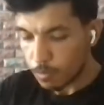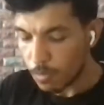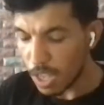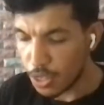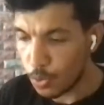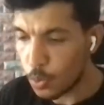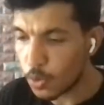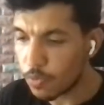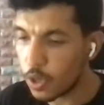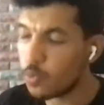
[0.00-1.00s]
the
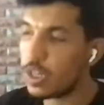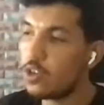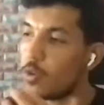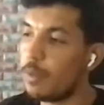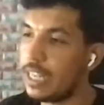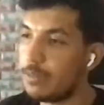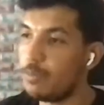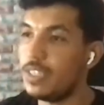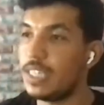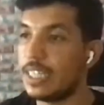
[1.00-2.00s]
workflow will look
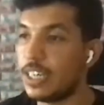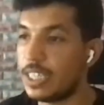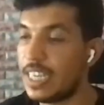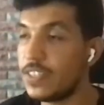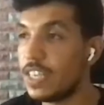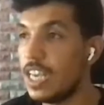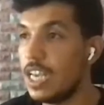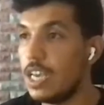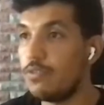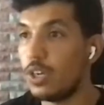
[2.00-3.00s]
basically like this.
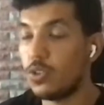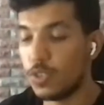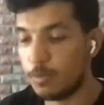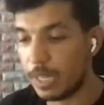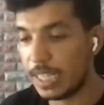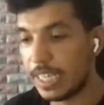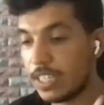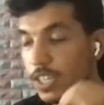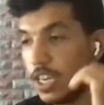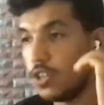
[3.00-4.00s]
If you are using
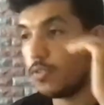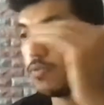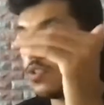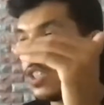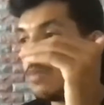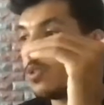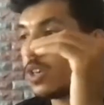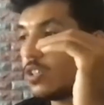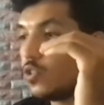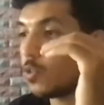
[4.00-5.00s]
BuildKit, the first time you
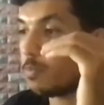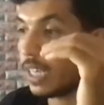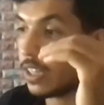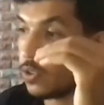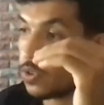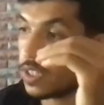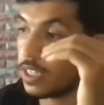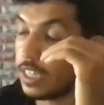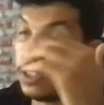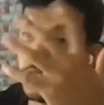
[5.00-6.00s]
run your build
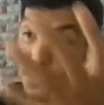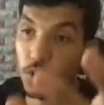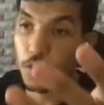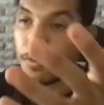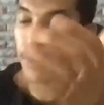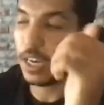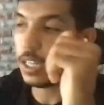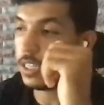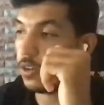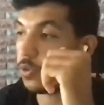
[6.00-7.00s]
using in your Docker file
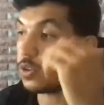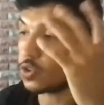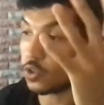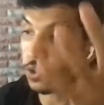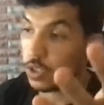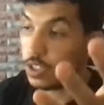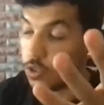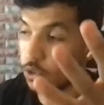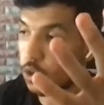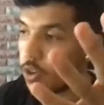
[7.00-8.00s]
or in
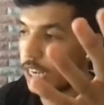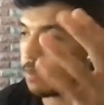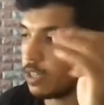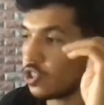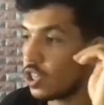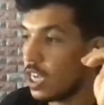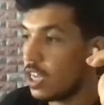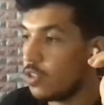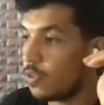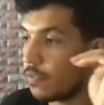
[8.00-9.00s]
your Docker image,
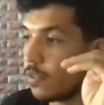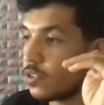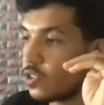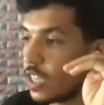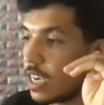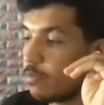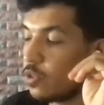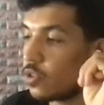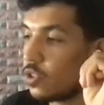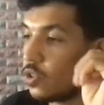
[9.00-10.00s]
the first time
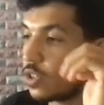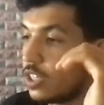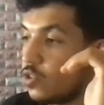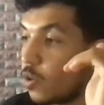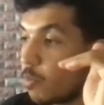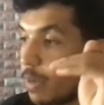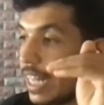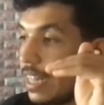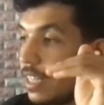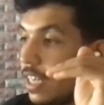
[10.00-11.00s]
you run your
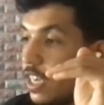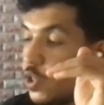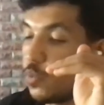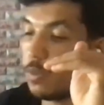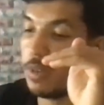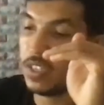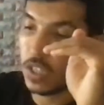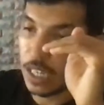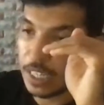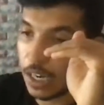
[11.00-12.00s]
build, it will
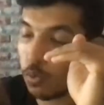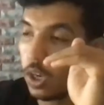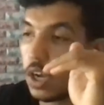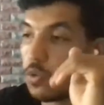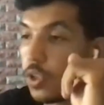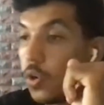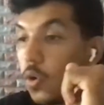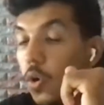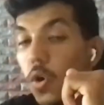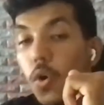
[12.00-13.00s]
basically download the
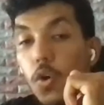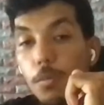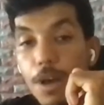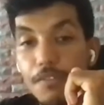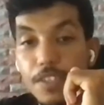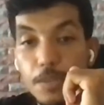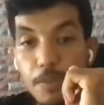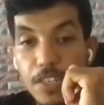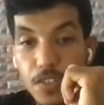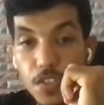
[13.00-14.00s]
whole Maven
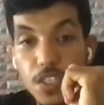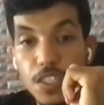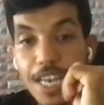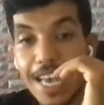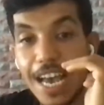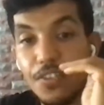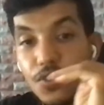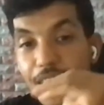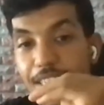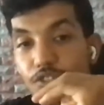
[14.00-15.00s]
dependencies, and the
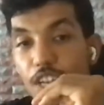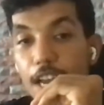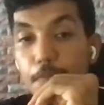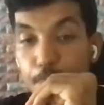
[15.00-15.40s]
second time